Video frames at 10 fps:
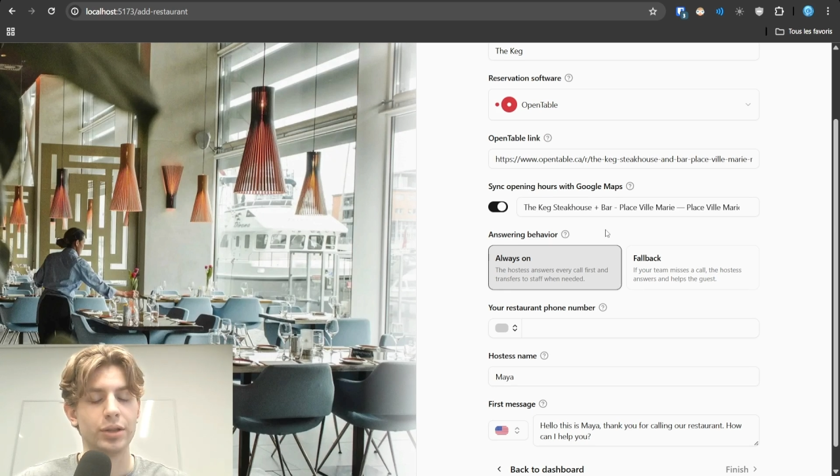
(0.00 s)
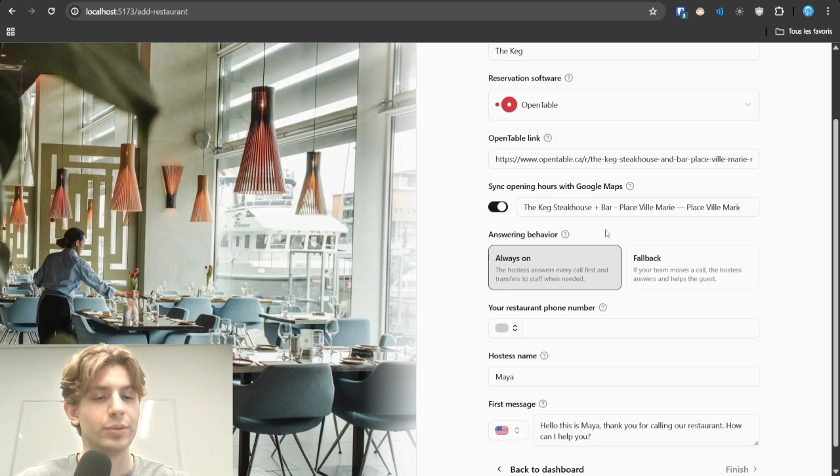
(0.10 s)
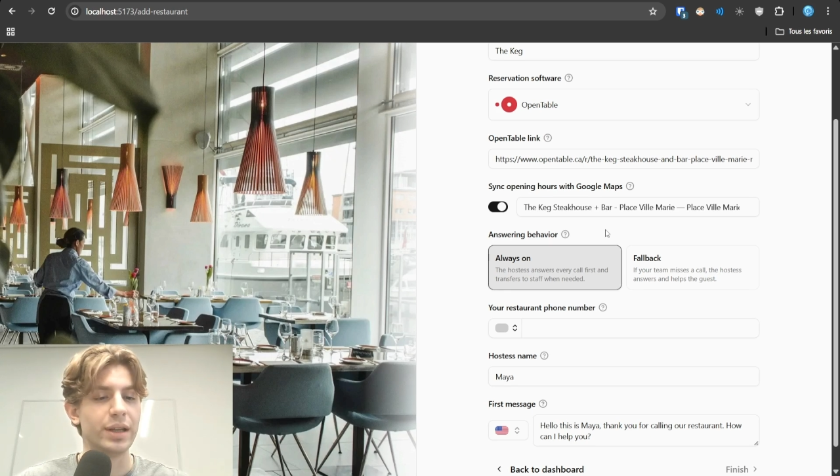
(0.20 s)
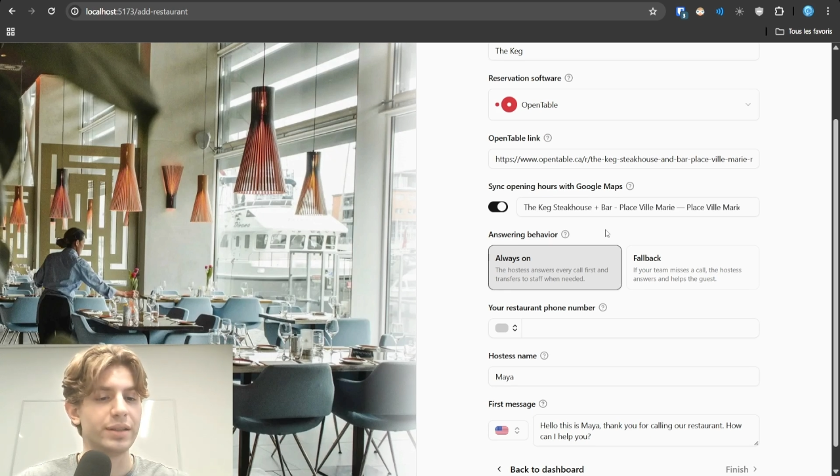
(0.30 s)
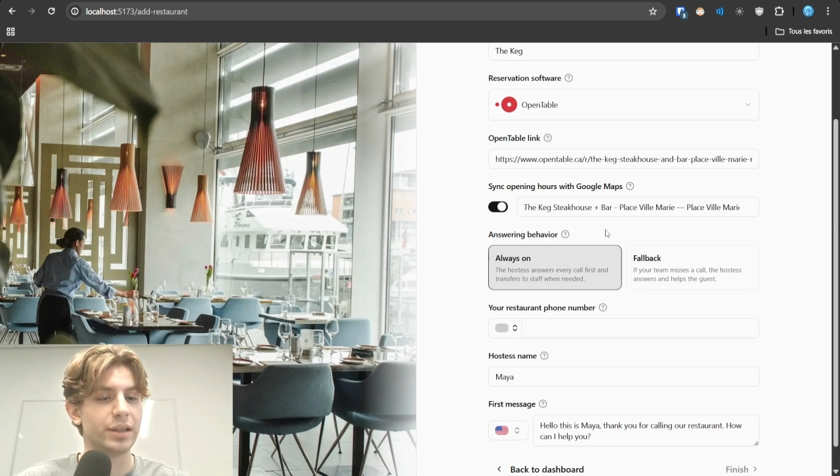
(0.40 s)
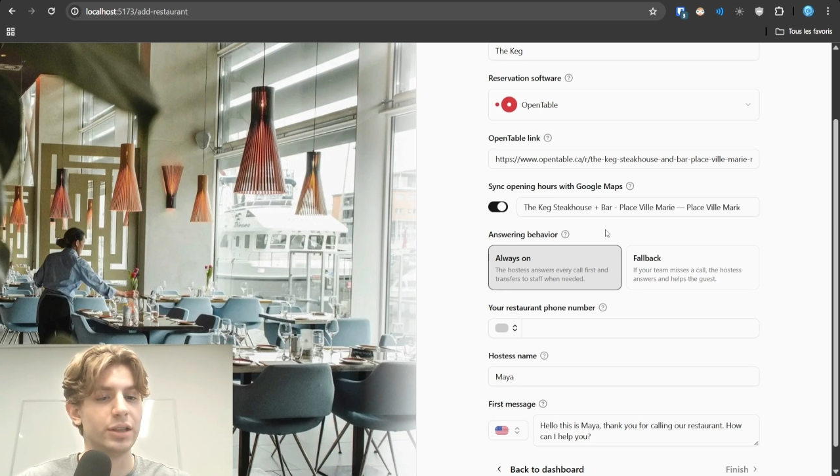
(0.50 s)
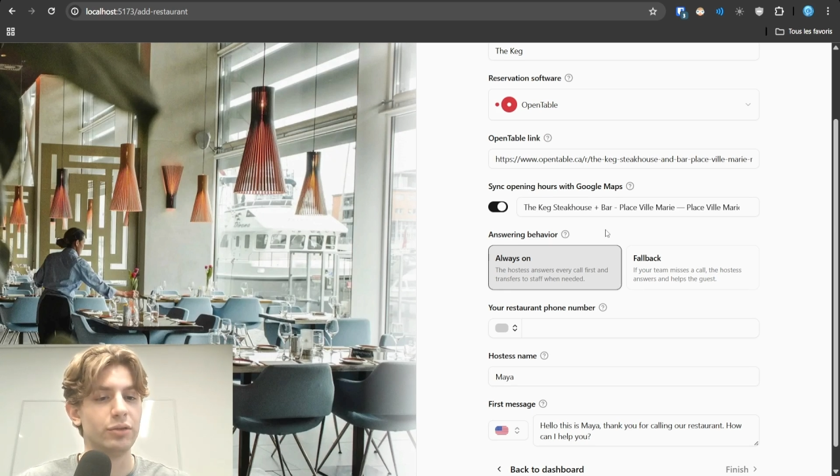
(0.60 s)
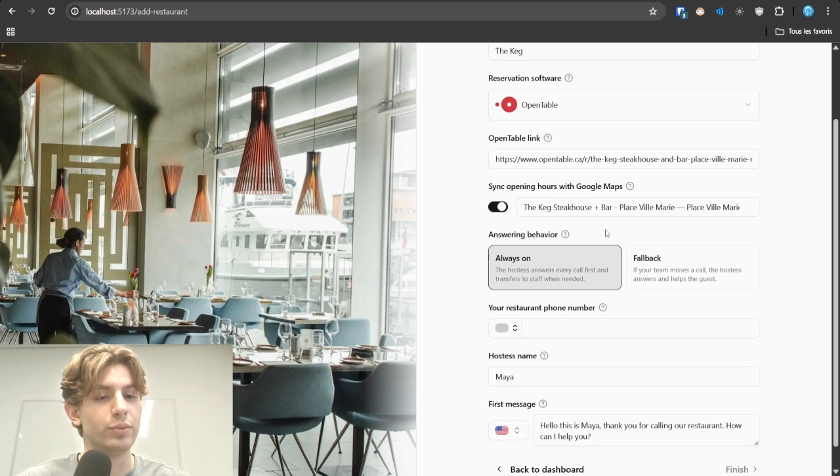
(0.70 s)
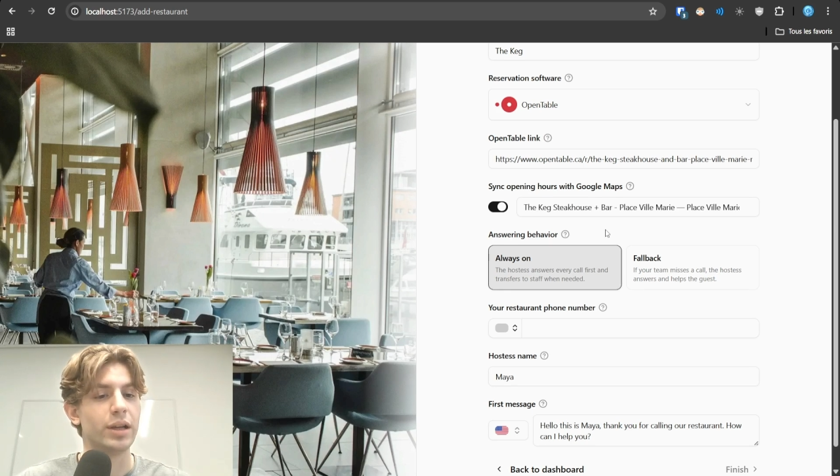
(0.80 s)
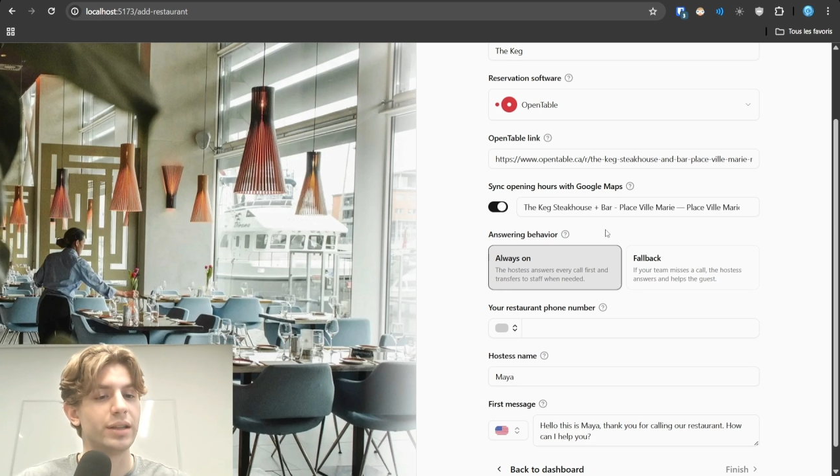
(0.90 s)
She basically
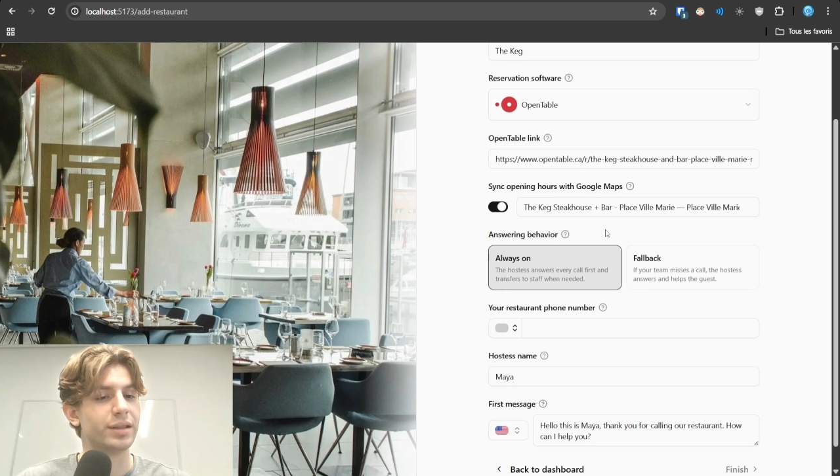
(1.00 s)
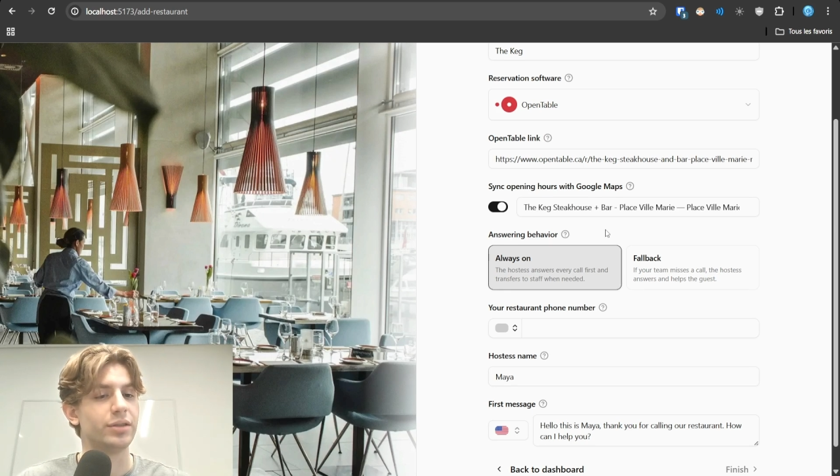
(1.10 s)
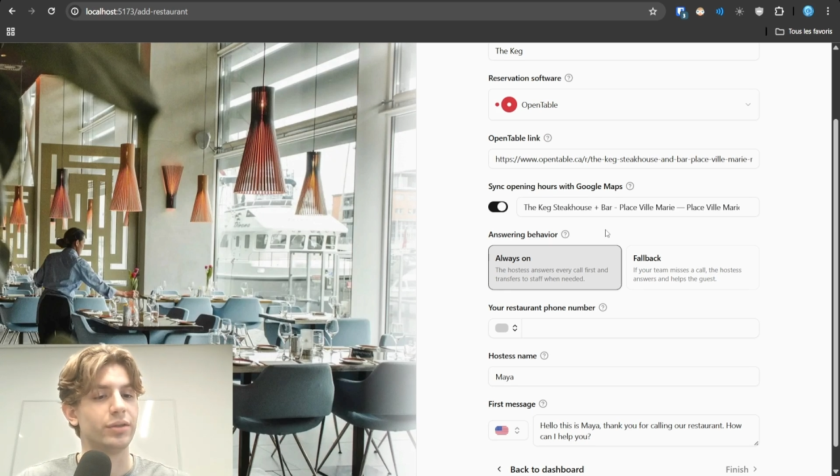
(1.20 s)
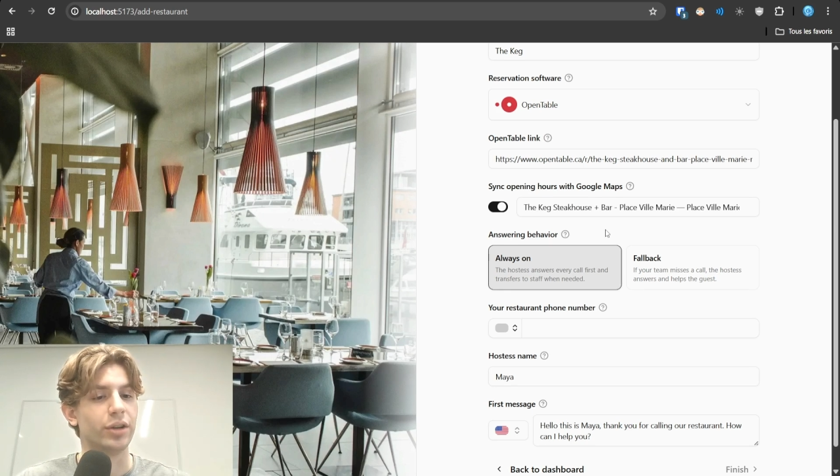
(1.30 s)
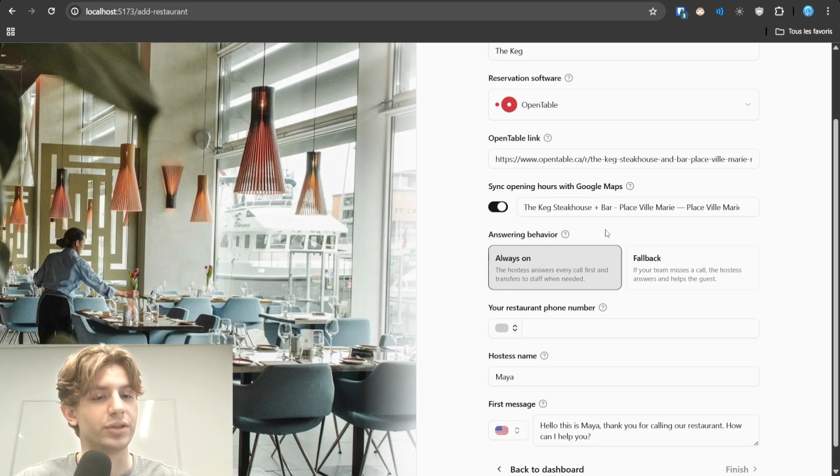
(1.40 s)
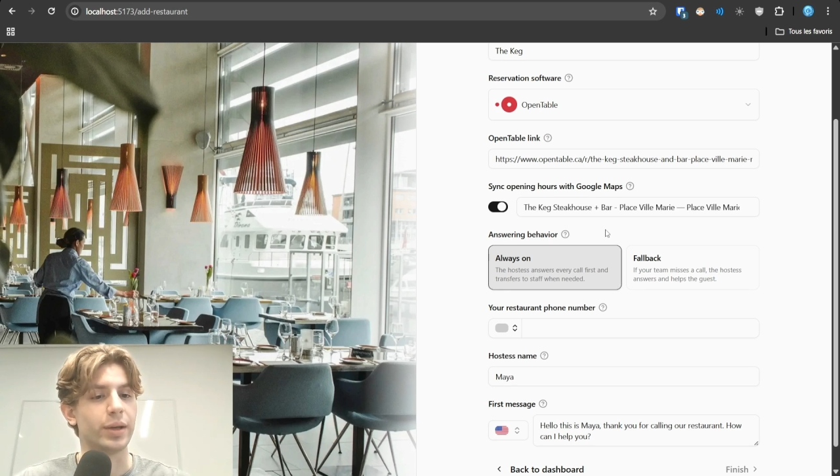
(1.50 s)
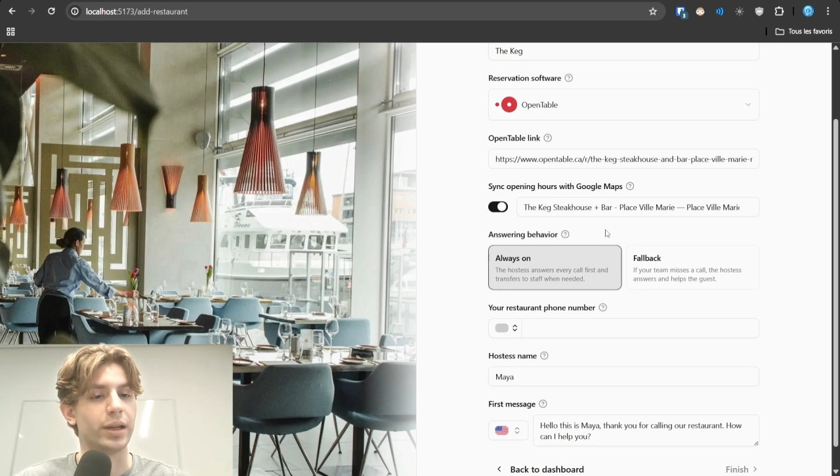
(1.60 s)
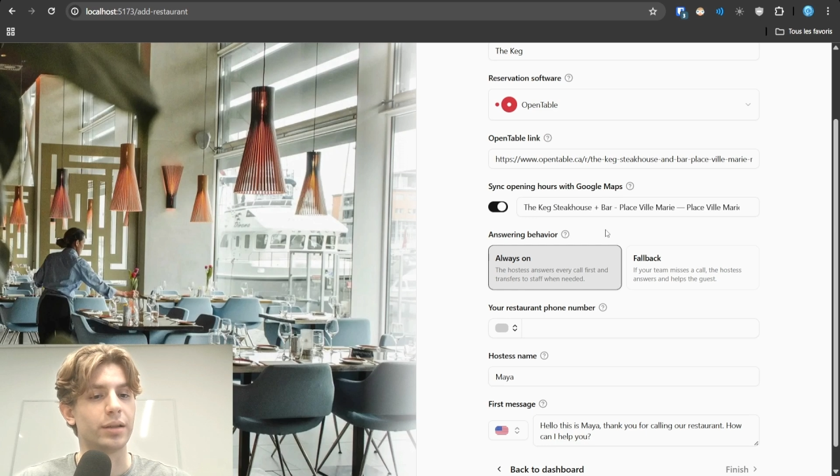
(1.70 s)
replaces your voicemail.